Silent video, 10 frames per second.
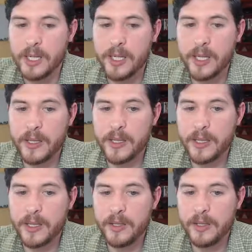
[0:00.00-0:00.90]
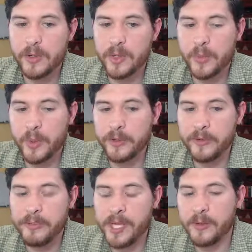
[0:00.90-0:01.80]
you
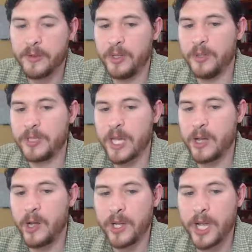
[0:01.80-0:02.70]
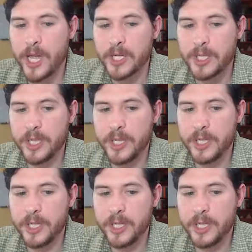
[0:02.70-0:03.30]
wouldn't be able to use that call to action